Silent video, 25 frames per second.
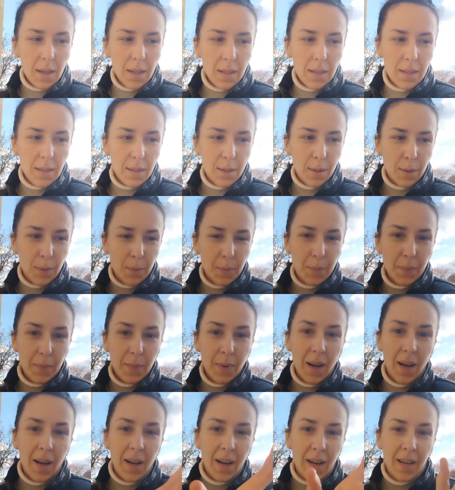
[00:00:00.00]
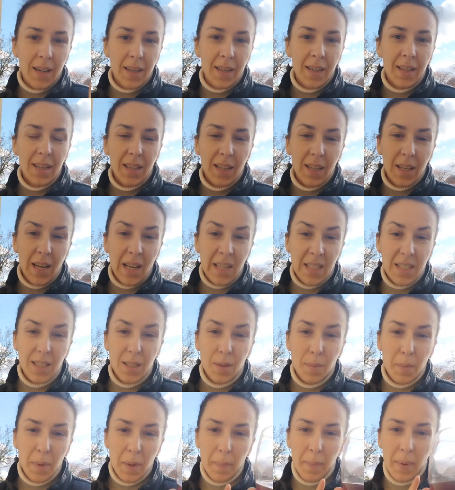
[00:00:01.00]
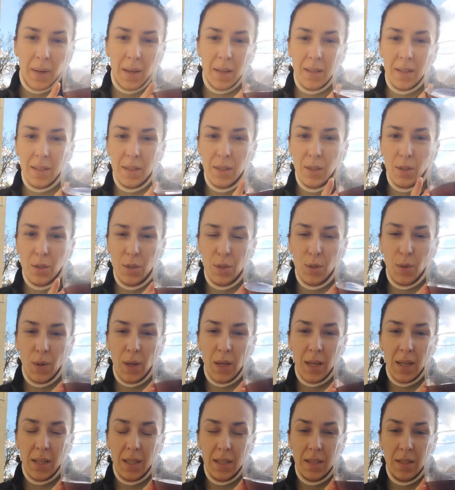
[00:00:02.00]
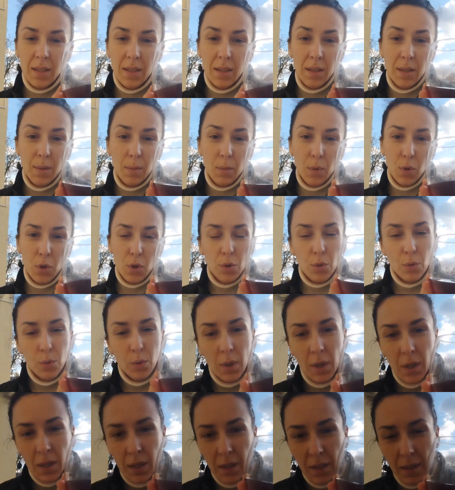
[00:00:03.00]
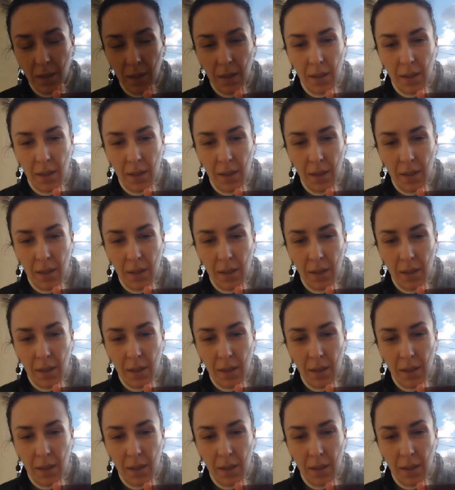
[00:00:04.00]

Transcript: So I asked my mother not to add more sugar,